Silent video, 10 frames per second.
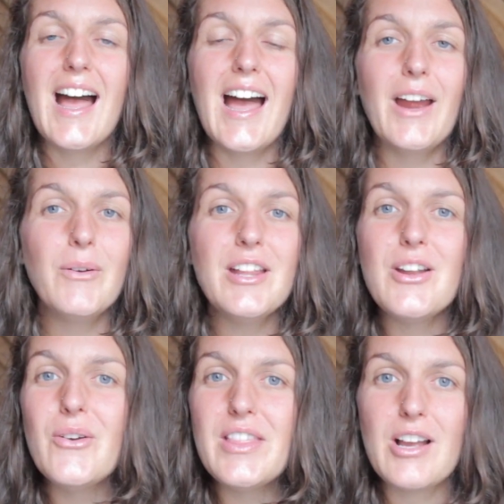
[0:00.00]
I want to
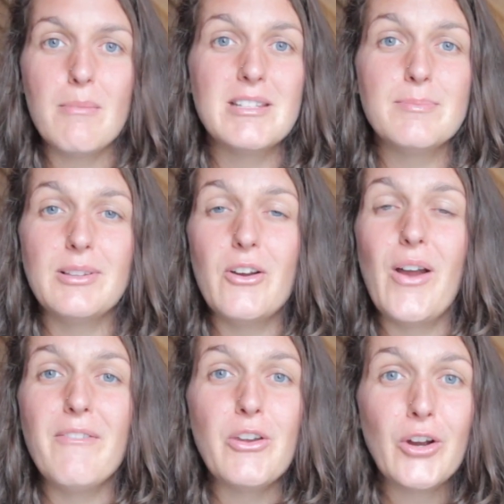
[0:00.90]
know in the comments below,
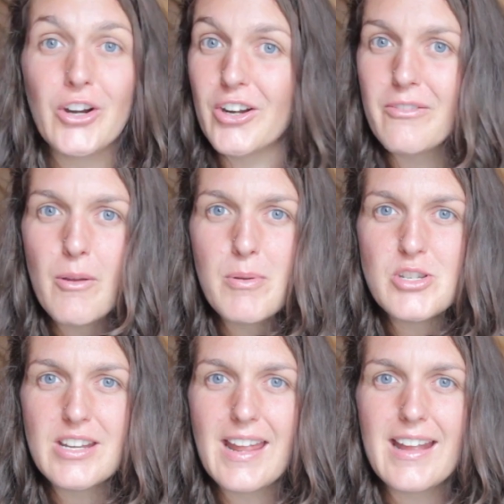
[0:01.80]
have you heard of
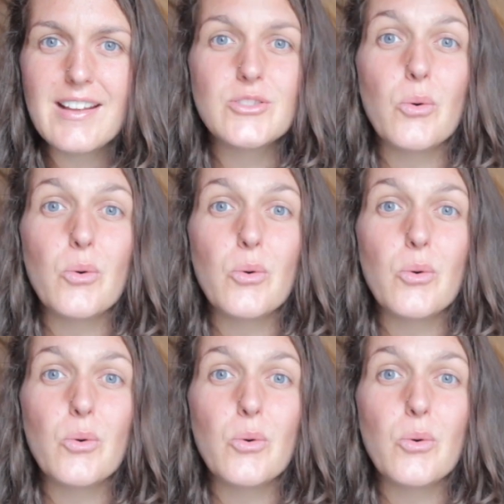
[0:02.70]
epigenetics,